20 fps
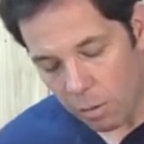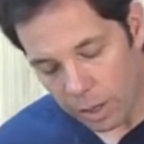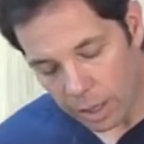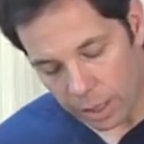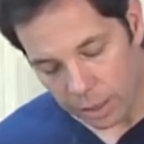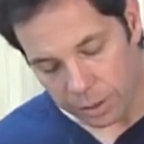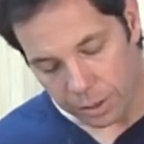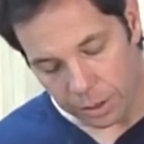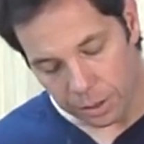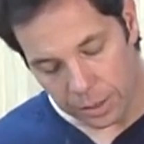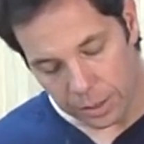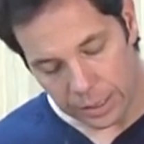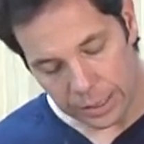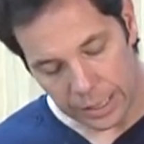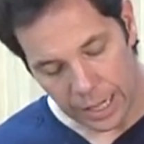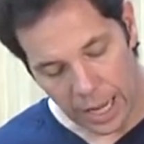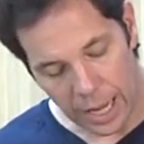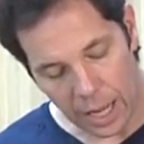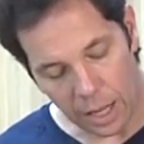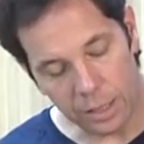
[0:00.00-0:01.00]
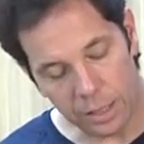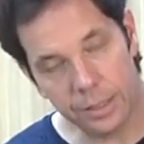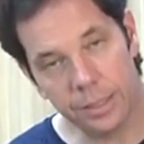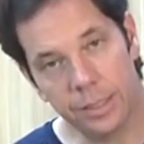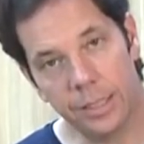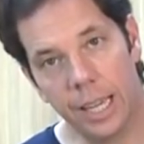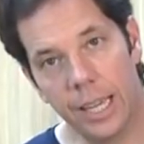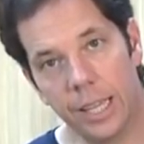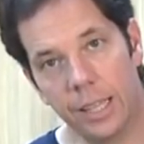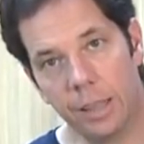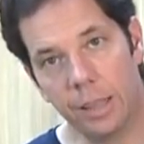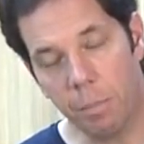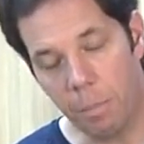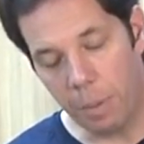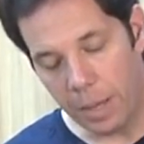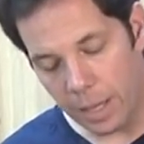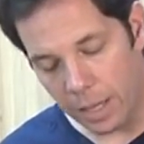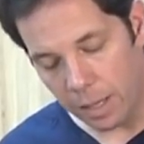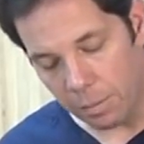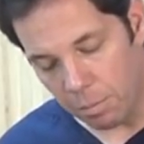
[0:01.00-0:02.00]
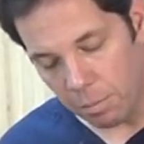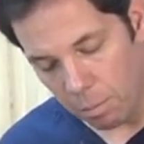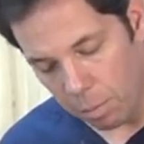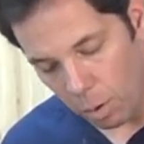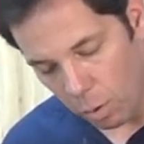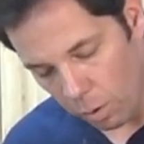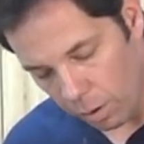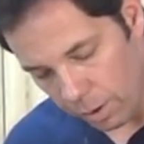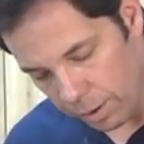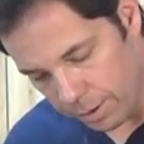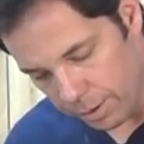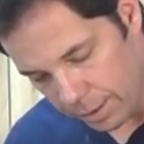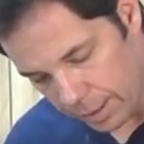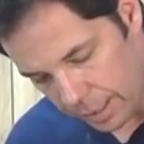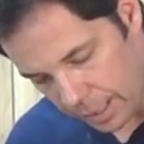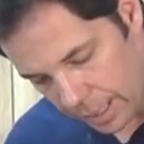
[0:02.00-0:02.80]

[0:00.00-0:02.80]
what I'll do is I'll take the pin board